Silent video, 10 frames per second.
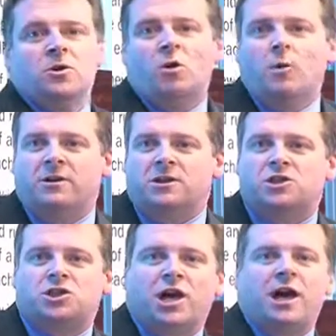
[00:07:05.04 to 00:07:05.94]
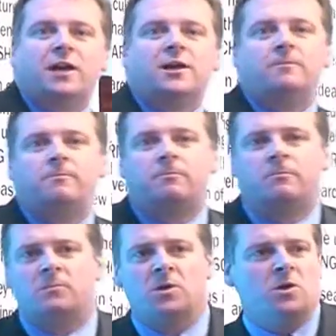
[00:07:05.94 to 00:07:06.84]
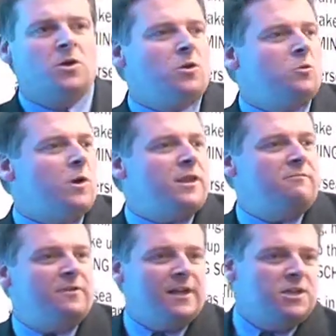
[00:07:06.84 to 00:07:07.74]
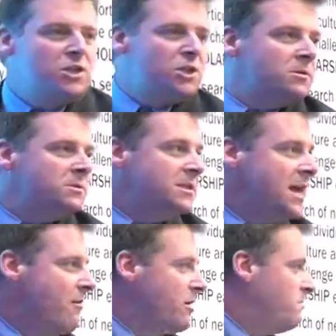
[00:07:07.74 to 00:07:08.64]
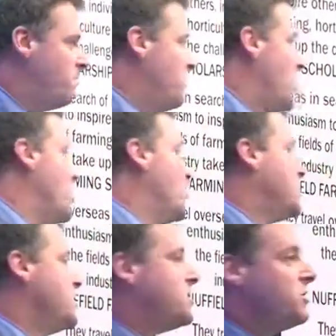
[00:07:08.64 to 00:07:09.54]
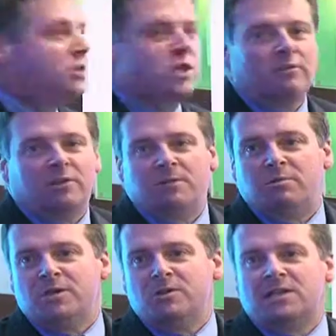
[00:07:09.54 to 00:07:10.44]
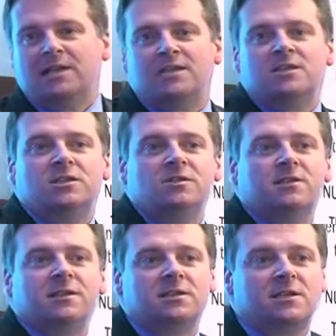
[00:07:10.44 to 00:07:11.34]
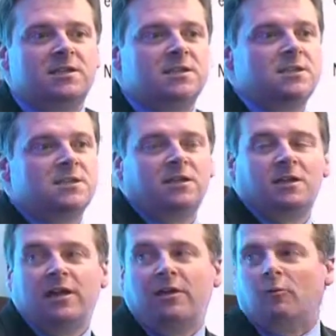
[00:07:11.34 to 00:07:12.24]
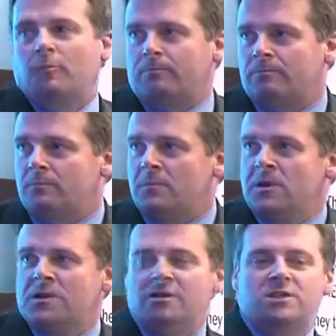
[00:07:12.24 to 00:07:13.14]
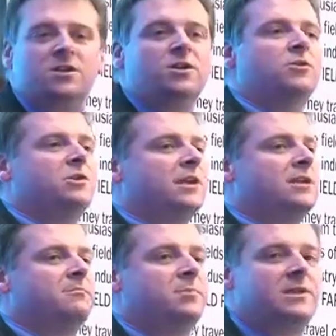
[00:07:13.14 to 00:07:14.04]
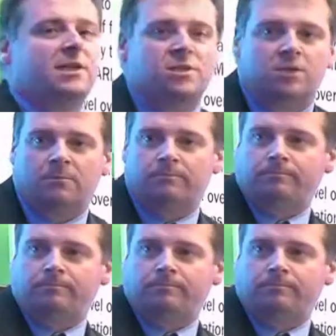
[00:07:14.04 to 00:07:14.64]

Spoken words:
or whether it's China, where the village dairy herd is generally producing less than 2,000 litres a cow. There is huge latent potential.